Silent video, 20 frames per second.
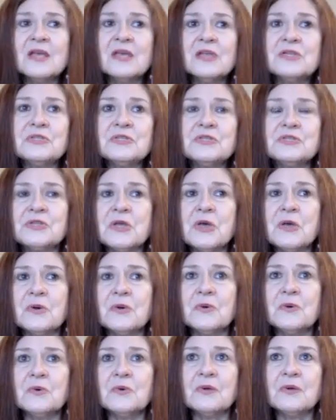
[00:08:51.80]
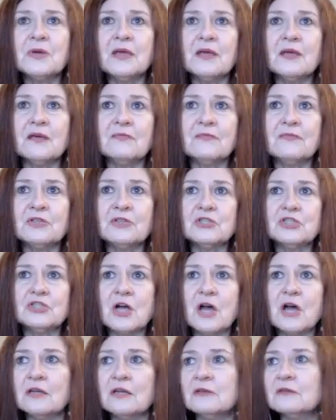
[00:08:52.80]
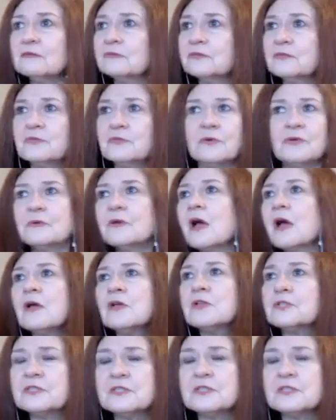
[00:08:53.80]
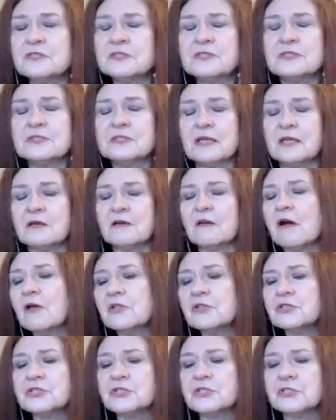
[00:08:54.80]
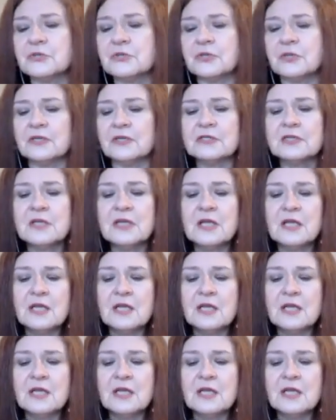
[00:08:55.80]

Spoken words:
So if a child or a college, just take a college student,